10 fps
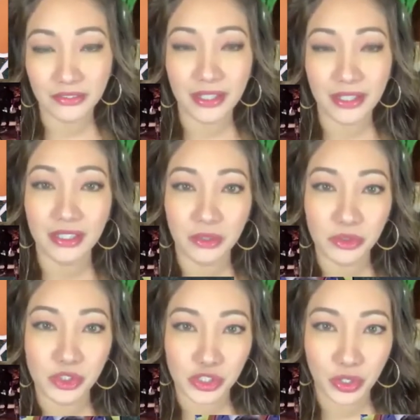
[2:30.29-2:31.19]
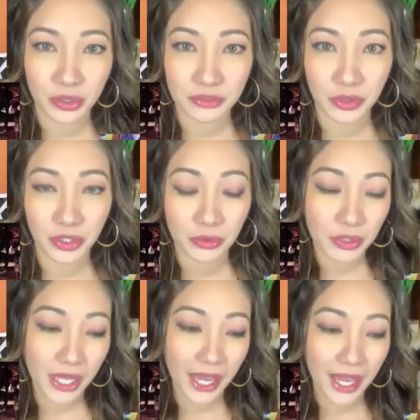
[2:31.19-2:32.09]
And he would show them. So he would
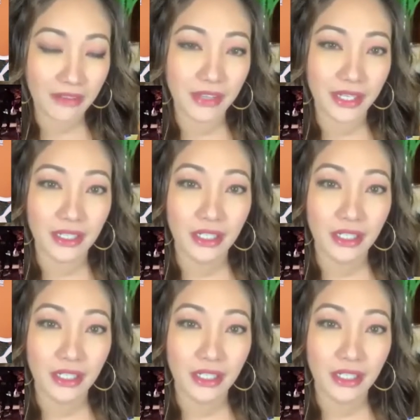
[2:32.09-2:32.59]
have like